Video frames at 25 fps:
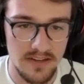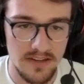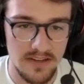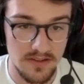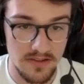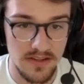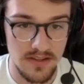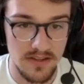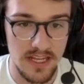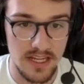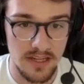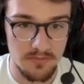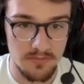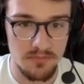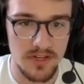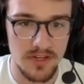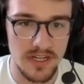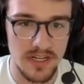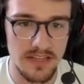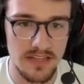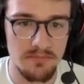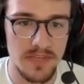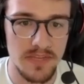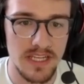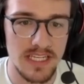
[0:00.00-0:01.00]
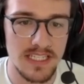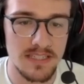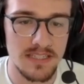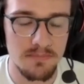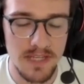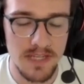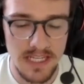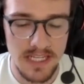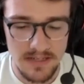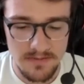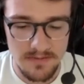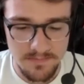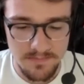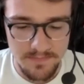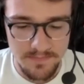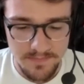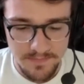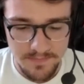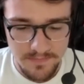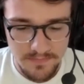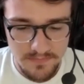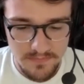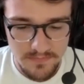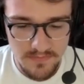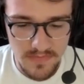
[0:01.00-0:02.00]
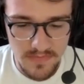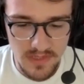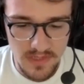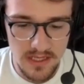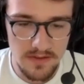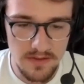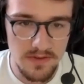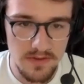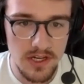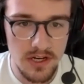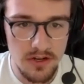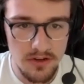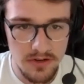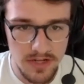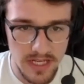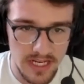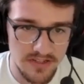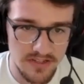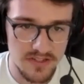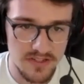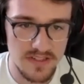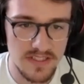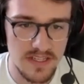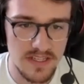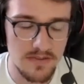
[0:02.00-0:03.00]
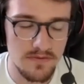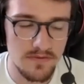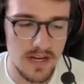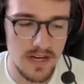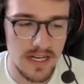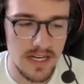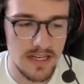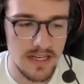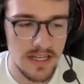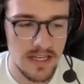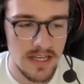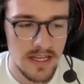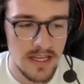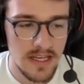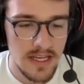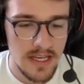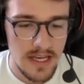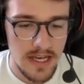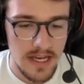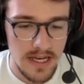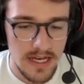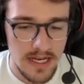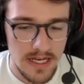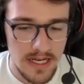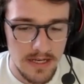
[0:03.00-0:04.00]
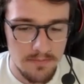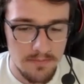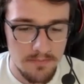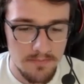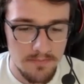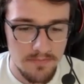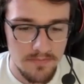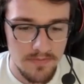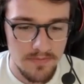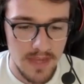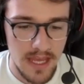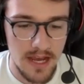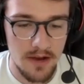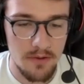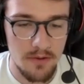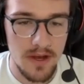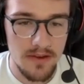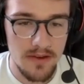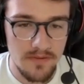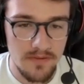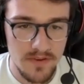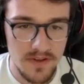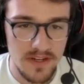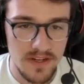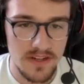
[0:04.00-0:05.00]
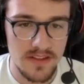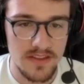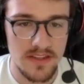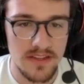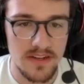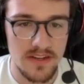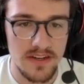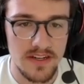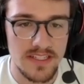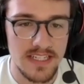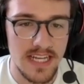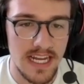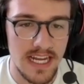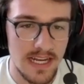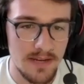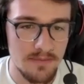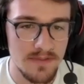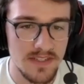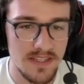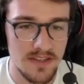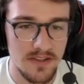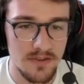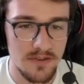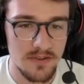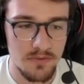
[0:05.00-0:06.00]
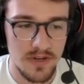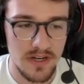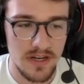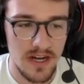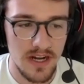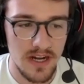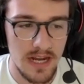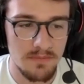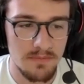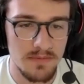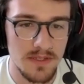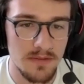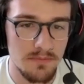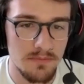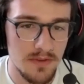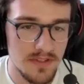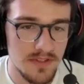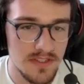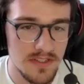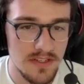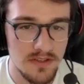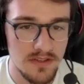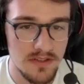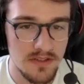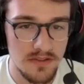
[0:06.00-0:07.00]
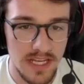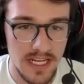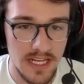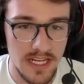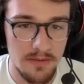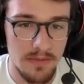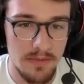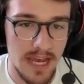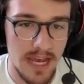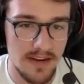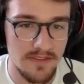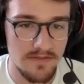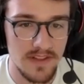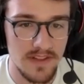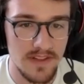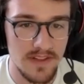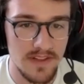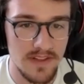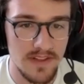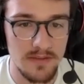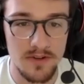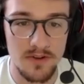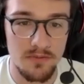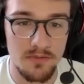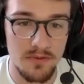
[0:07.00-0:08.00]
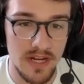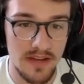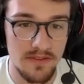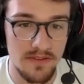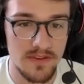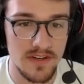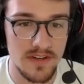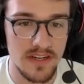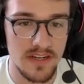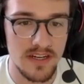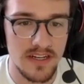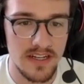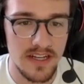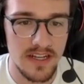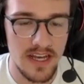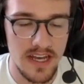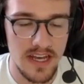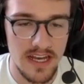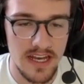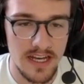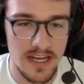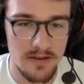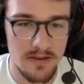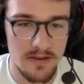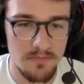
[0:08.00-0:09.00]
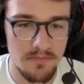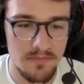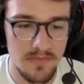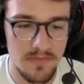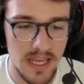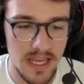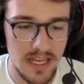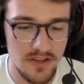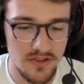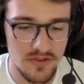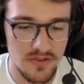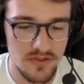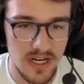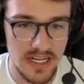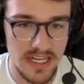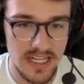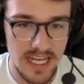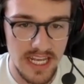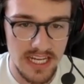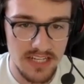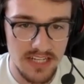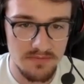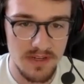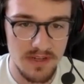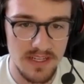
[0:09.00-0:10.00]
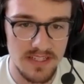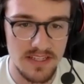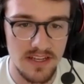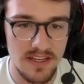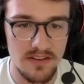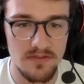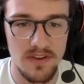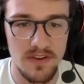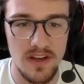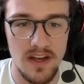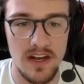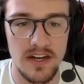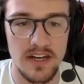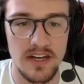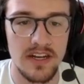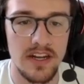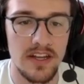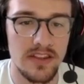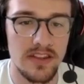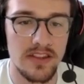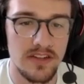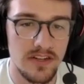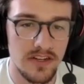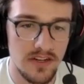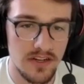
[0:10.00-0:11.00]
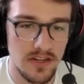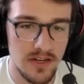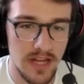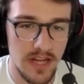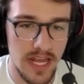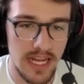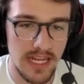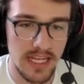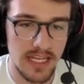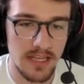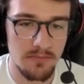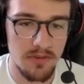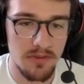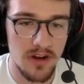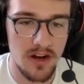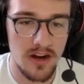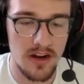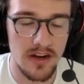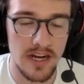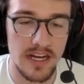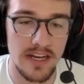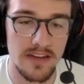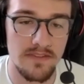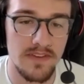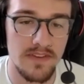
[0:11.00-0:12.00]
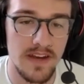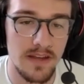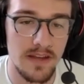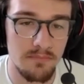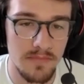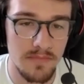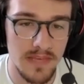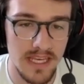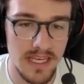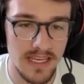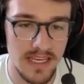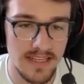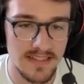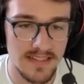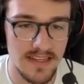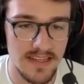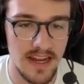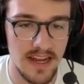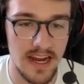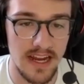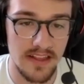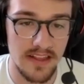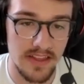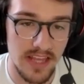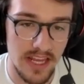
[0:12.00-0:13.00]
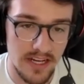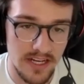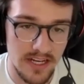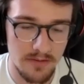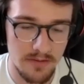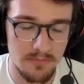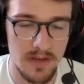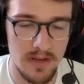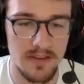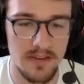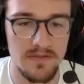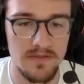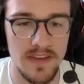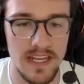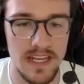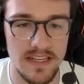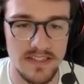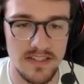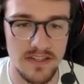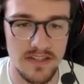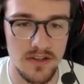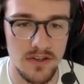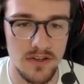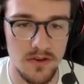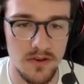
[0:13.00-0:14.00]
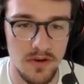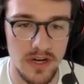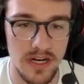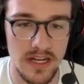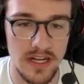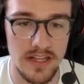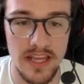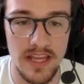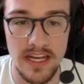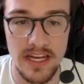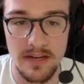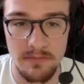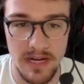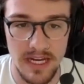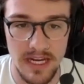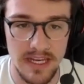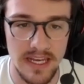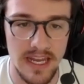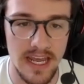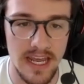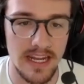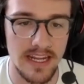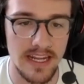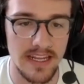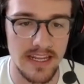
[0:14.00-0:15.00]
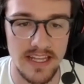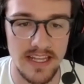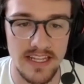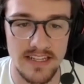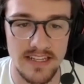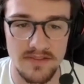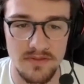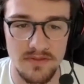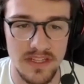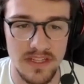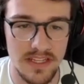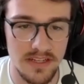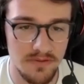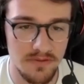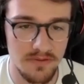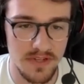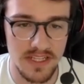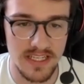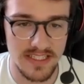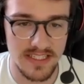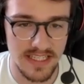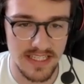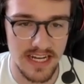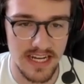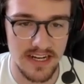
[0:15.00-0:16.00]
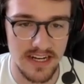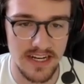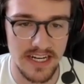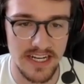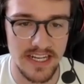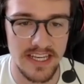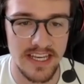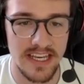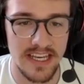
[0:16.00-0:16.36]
like a pretty big speed if you don't catch yourself right. However, there are times where I'm supposed to do like a backflip or whatever, and try to catch myself on another hanging bar. And if I miss, I land on my face, or I land on my neck, and that's really, really scary.